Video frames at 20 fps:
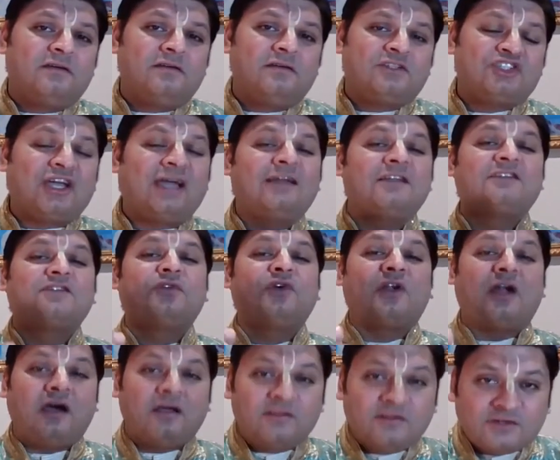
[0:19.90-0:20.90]
chance
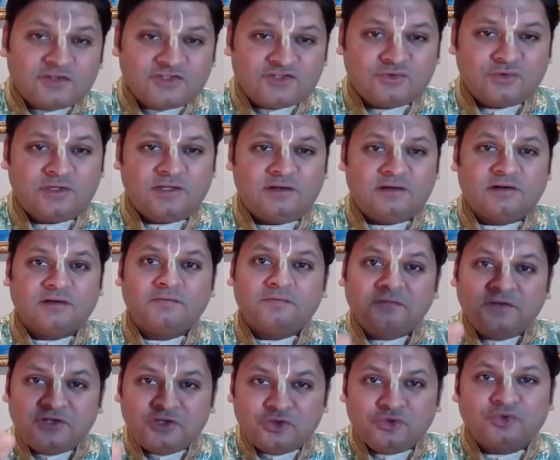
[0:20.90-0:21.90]
for others to hear. If
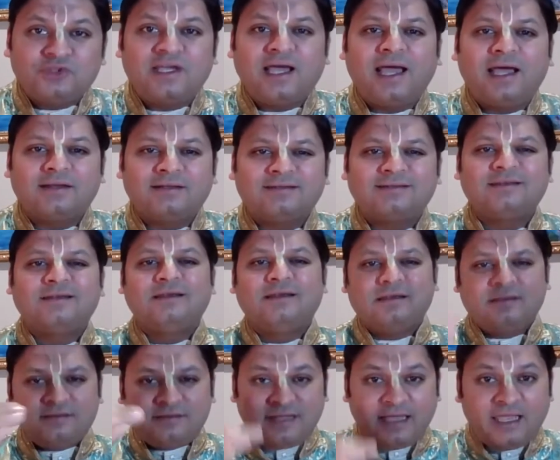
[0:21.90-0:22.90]
we do that,
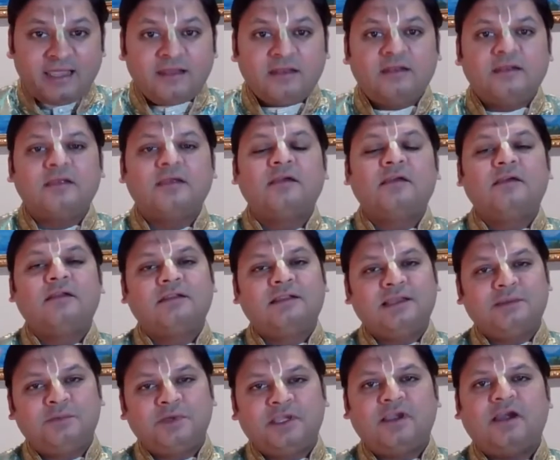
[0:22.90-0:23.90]
then
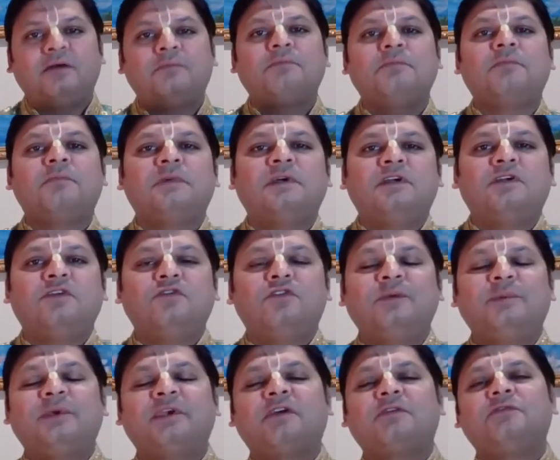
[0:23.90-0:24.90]
we
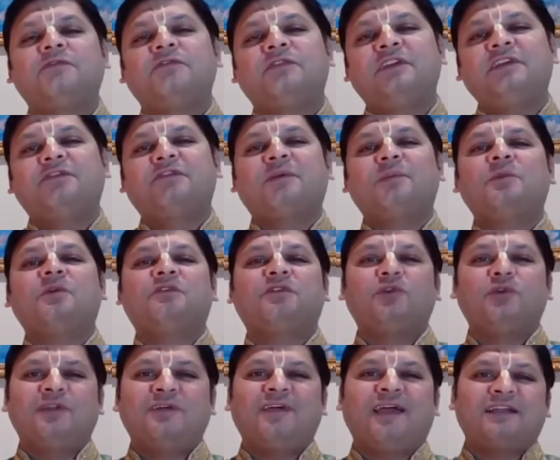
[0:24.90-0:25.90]
become free from the
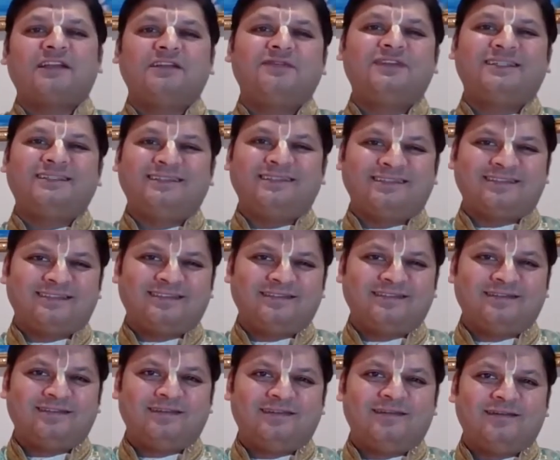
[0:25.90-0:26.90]
fruitive activities.